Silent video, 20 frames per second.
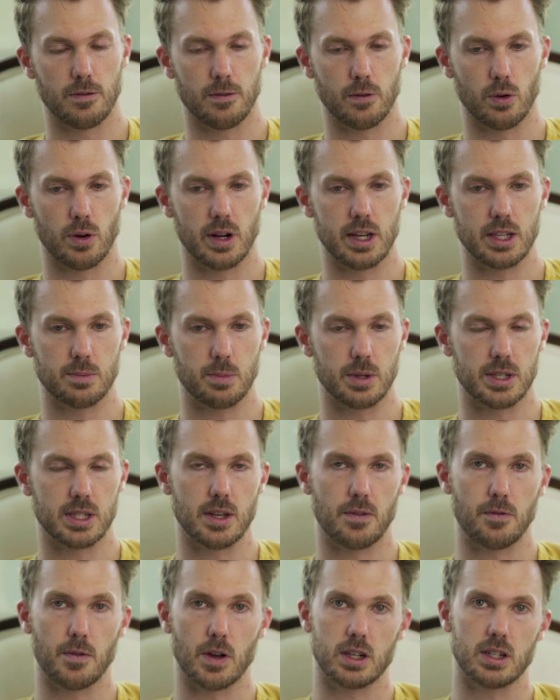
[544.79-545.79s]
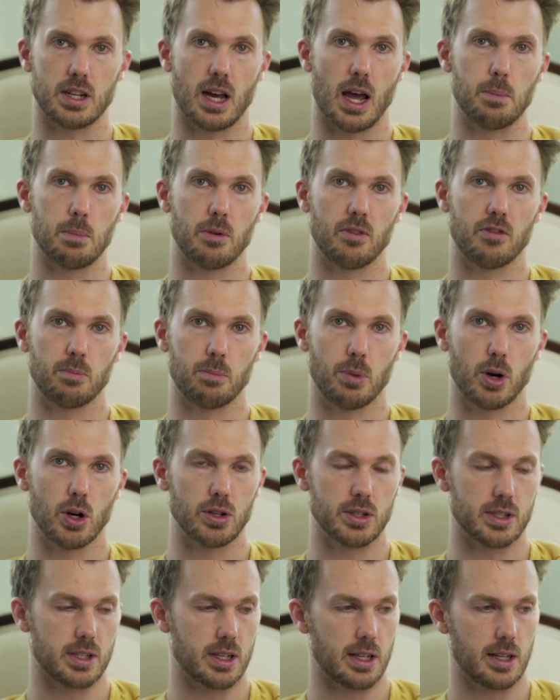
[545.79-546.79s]
for a specific type of
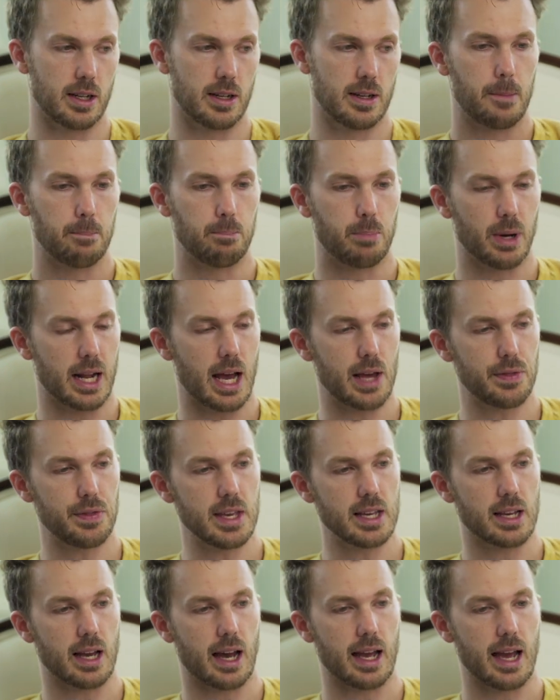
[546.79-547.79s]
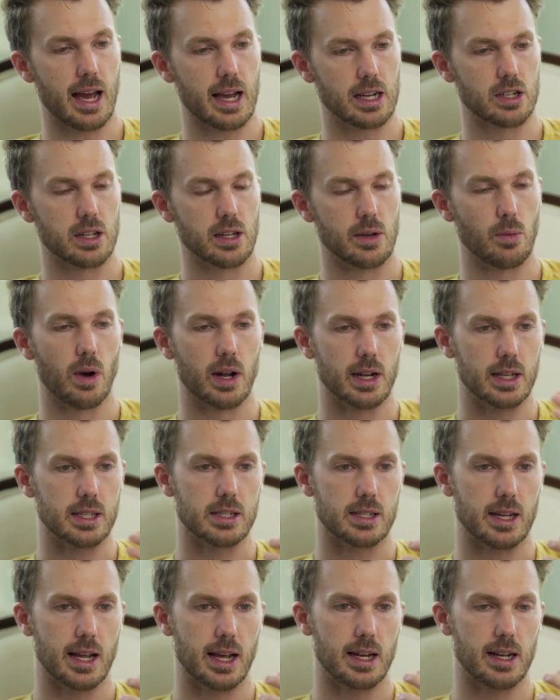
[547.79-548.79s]
person. But I think I actually want to
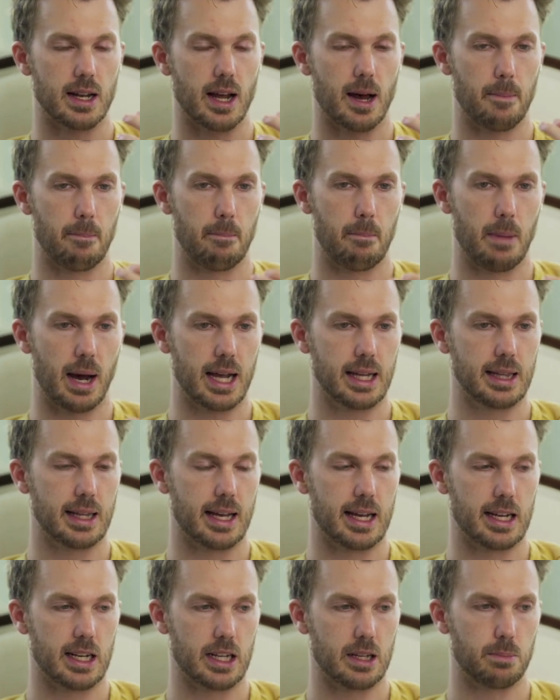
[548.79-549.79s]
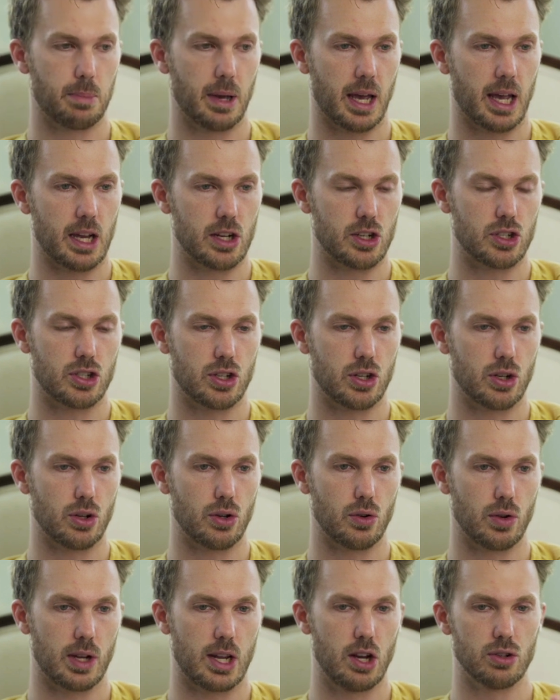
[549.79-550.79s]
stand up my landing page
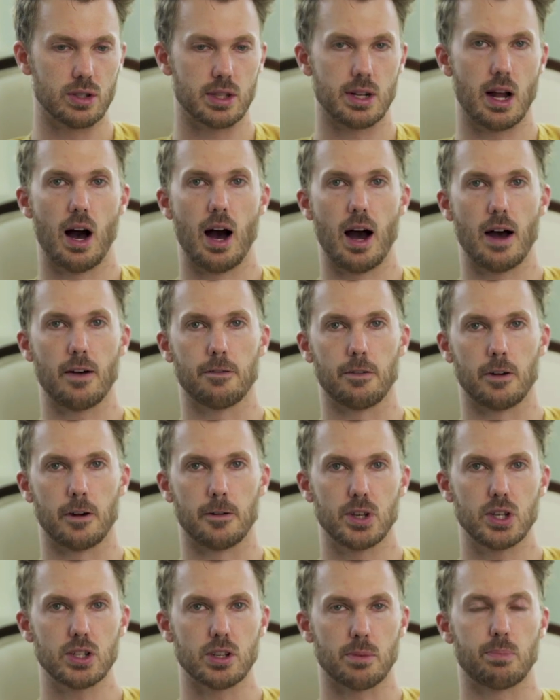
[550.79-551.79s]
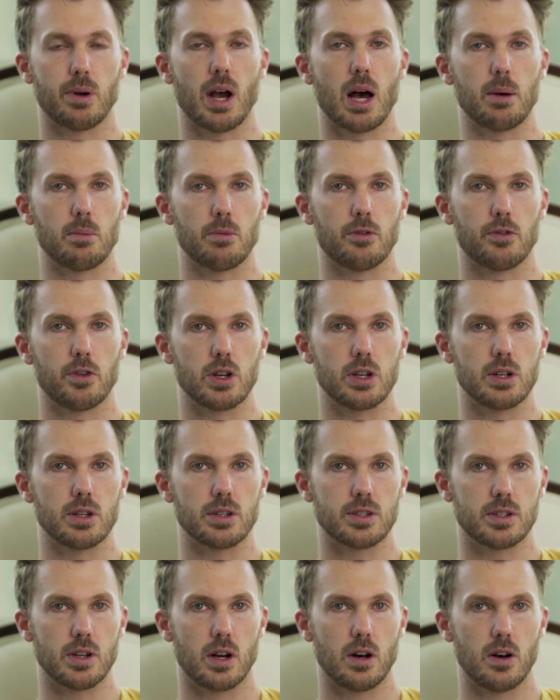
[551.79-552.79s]
to here's an offer. Here's a problem for you to
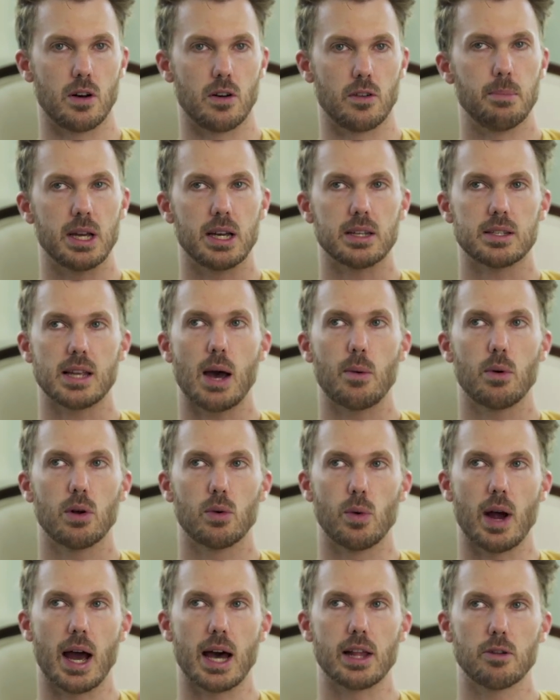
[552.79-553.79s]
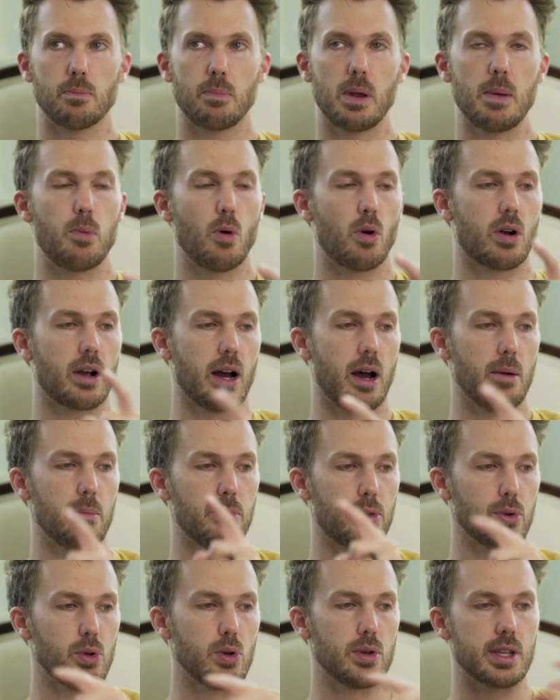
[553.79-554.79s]
solve. Because I would rather people come
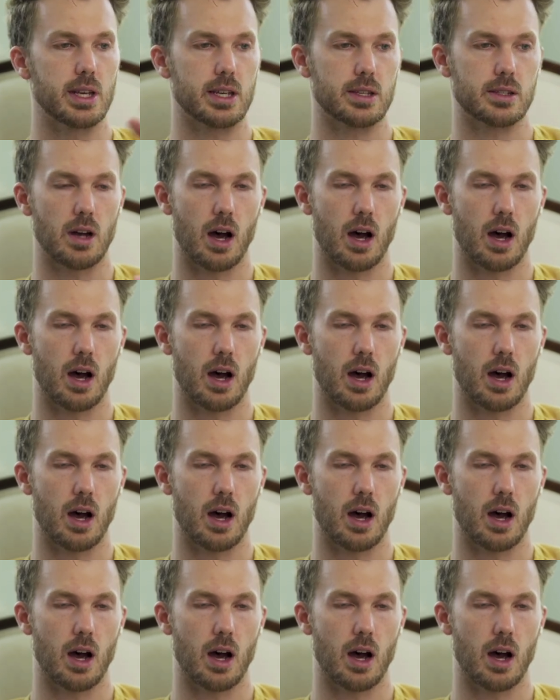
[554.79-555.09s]
through this